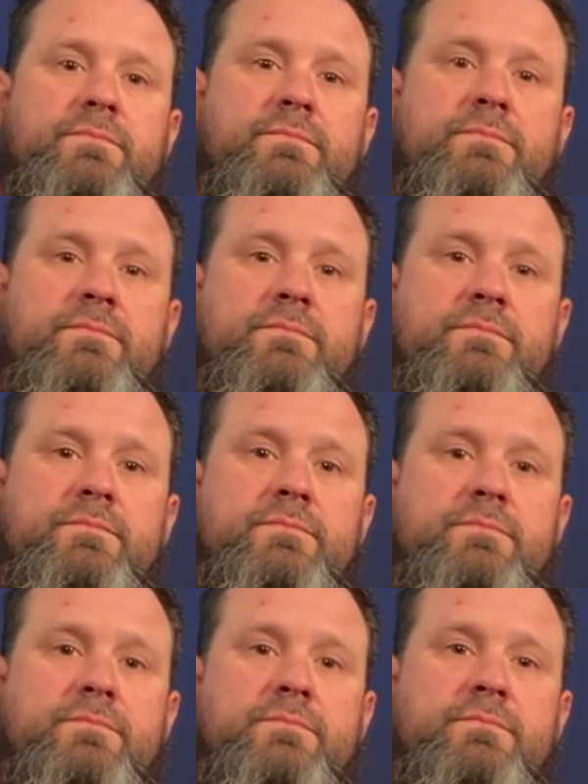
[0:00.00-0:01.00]

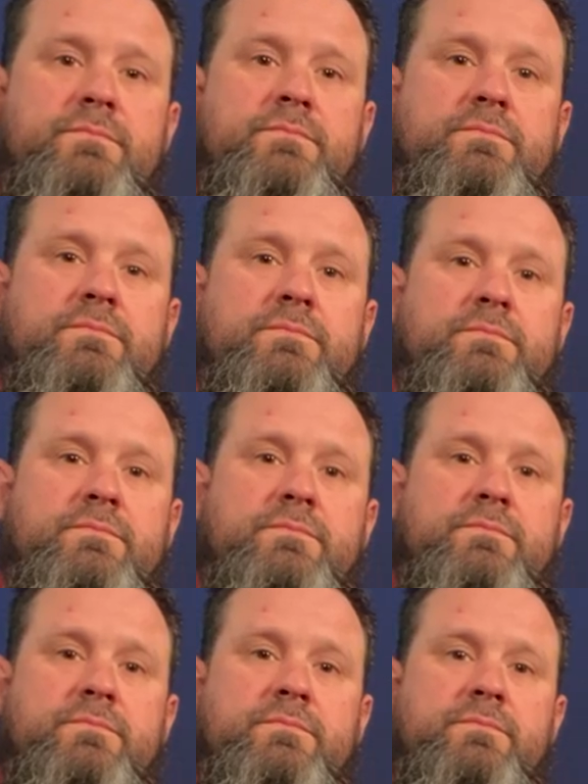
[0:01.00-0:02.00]

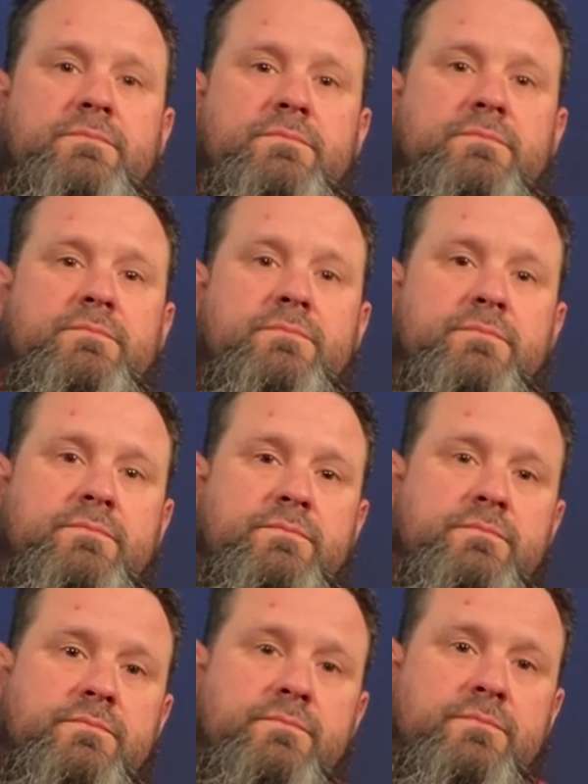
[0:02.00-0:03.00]

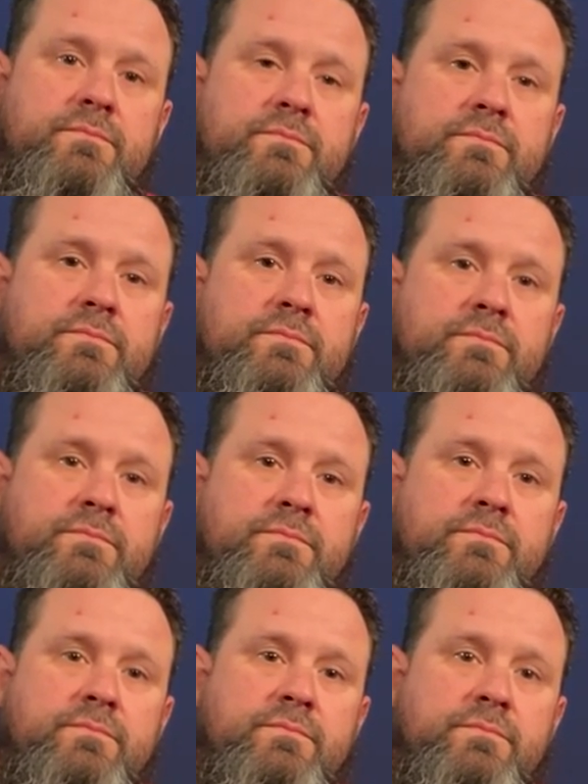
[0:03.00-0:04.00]

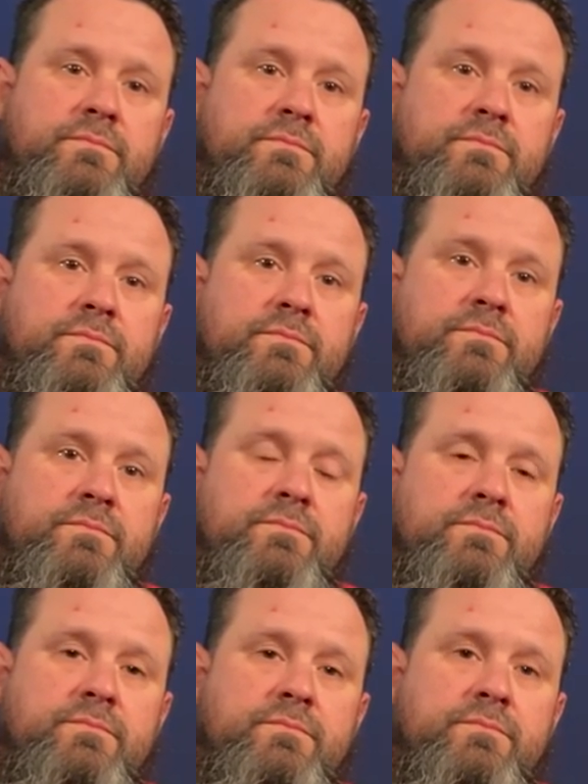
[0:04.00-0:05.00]

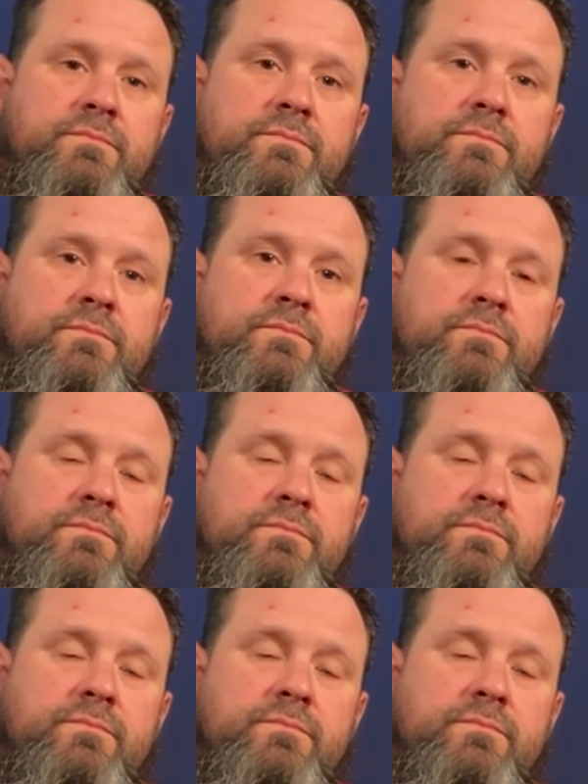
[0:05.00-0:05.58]
[no speech]